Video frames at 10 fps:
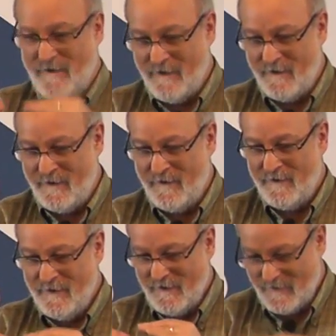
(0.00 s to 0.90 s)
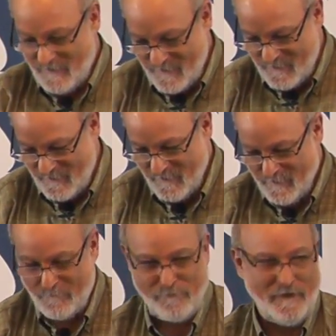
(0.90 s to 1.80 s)
uh,
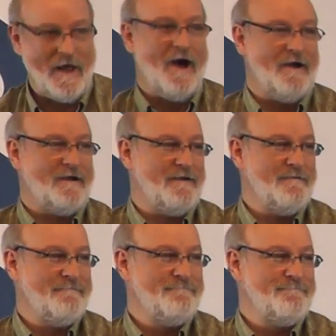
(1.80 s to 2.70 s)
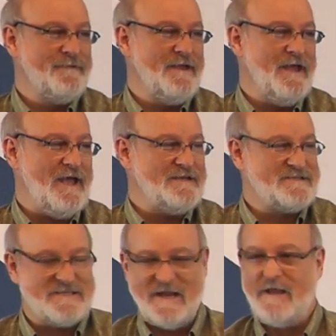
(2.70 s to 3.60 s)
plunk. And
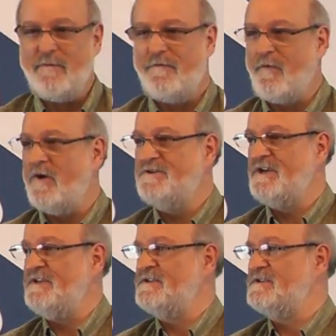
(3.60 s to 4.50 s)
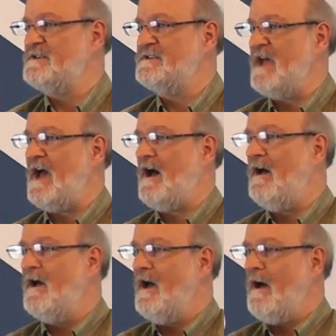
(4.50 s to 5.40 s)
sitting before Jesus is
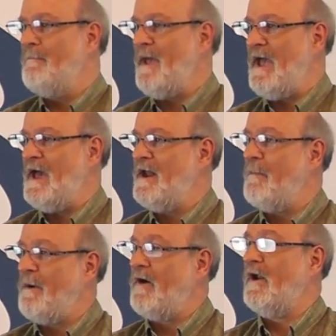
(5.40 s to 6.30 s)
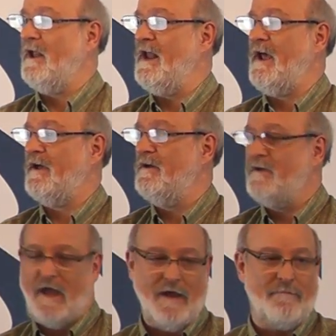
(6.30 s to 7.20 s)
now a man, a paralytic who
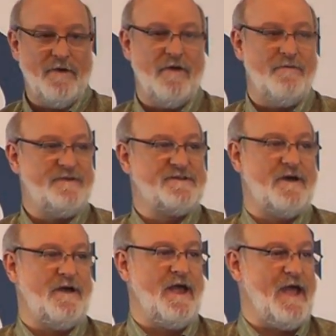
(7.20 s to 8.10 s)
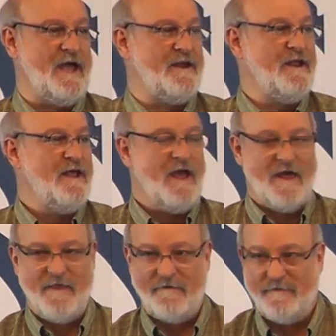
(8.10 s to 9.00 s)
can't move. He's on, and,
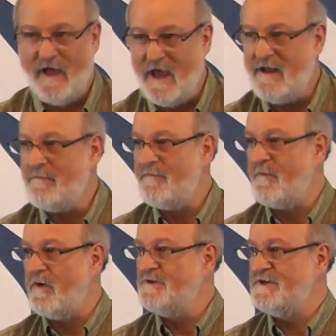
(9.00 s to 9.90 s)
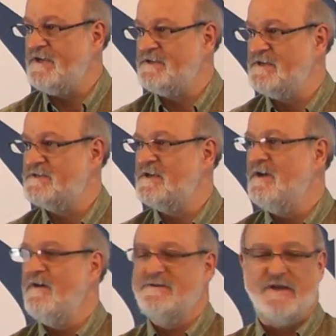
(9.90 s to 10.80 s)
and they've laid him before Jesus
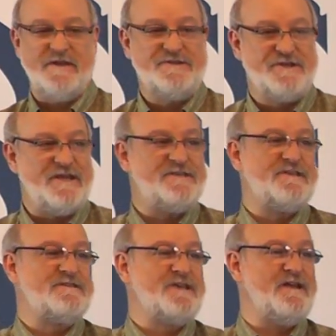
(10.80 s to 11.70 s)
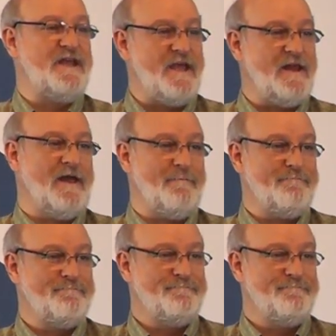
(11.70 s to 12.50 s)
so that Jesus can heal him.